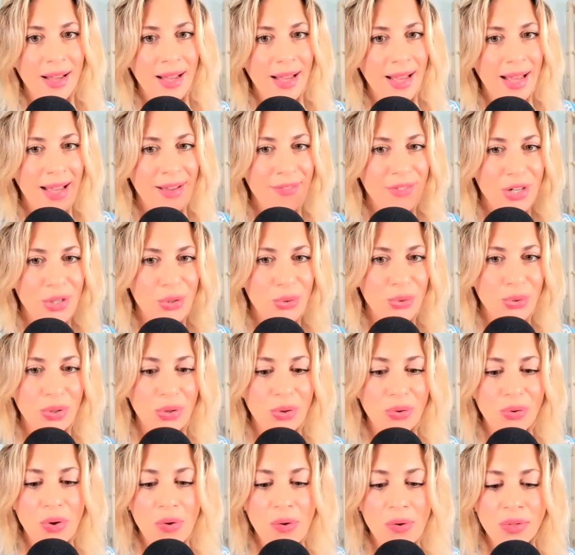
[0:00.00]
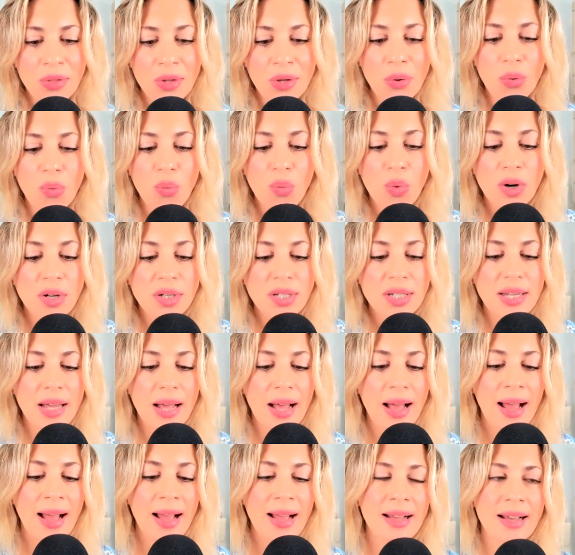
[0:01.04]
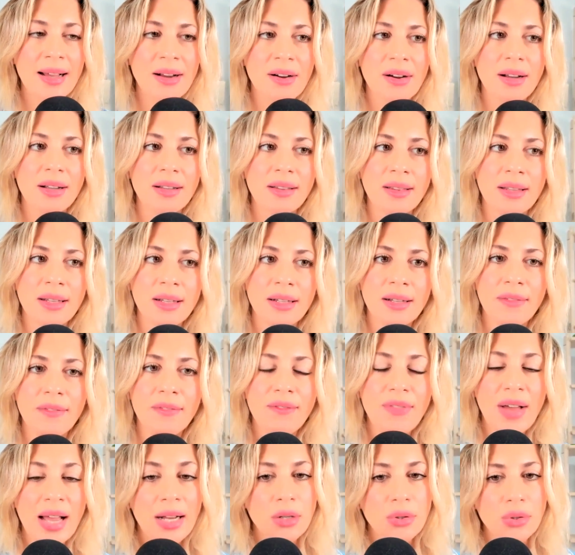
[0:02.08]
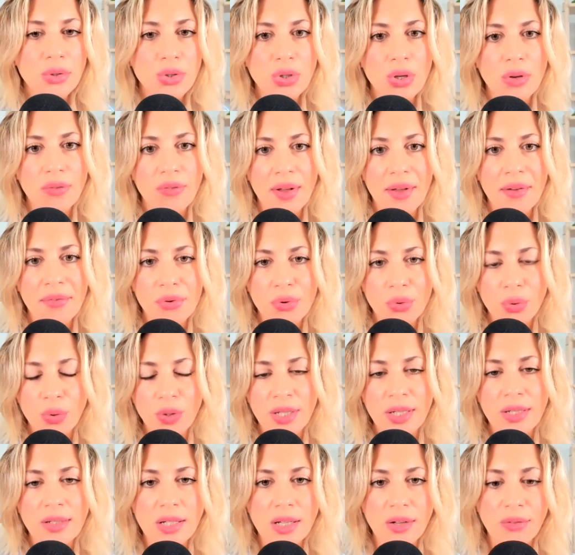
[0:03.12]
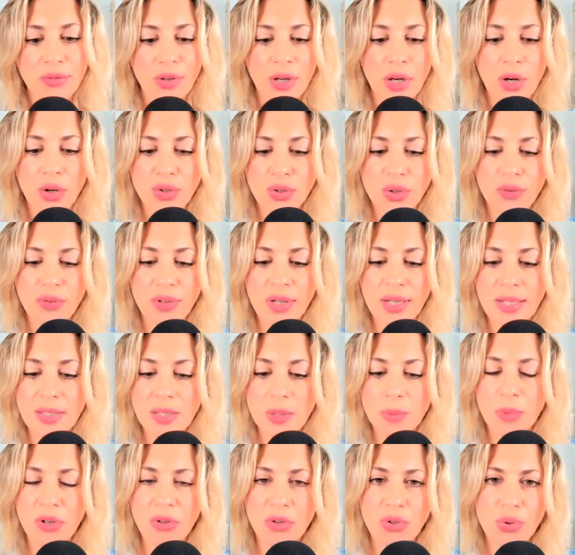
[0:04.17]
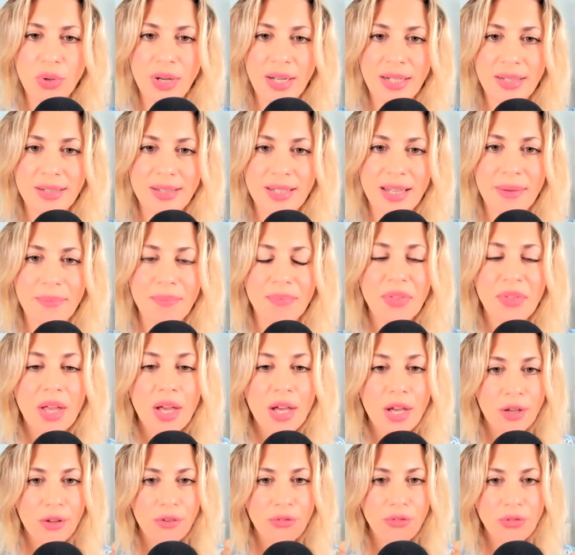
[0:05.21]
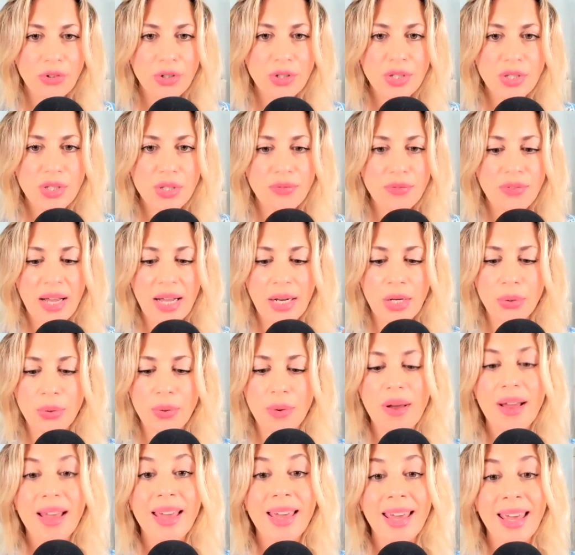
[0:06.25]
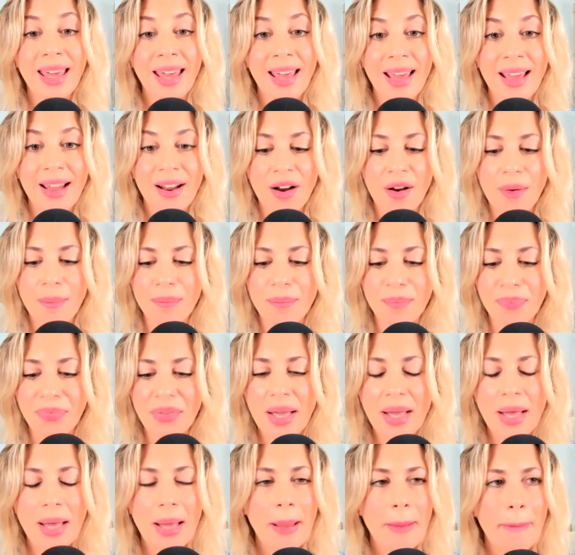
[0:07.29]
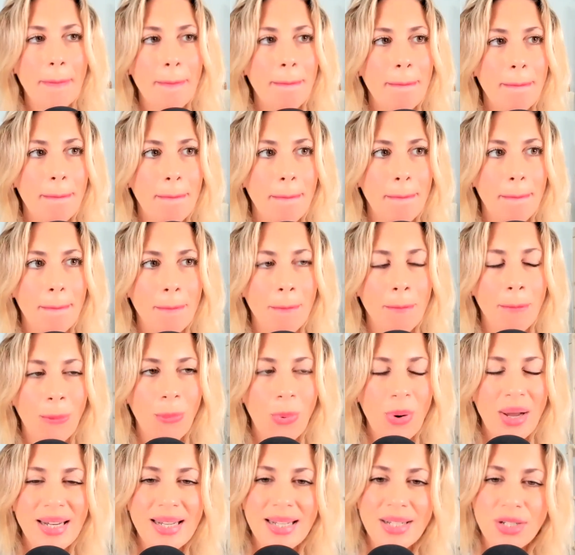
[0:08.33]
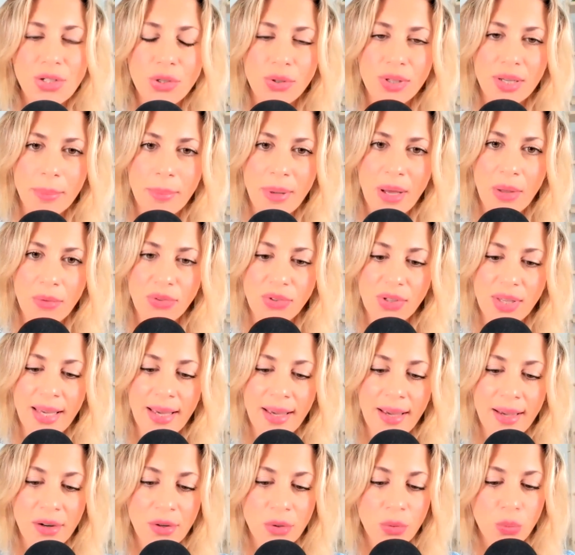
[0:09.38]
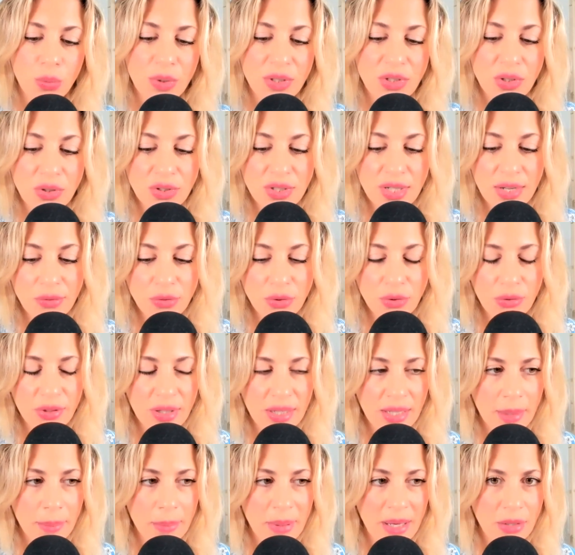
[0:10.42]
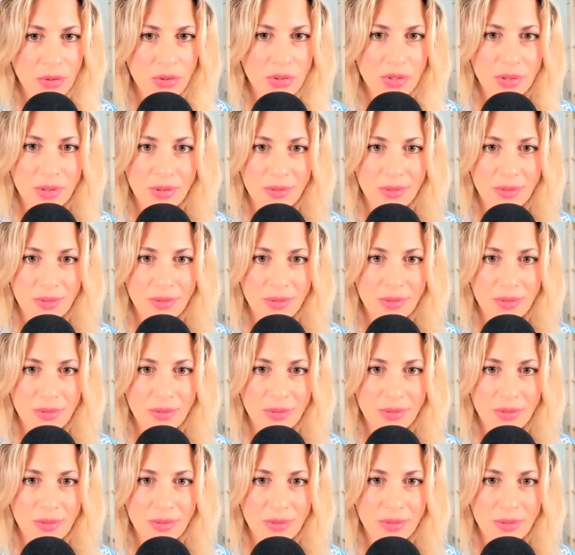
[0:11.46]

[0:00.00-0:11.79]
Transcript: have a look on what are the values of Aphroditic philosophy and spirituality. First value, care. When I talk about care, we don't have to think about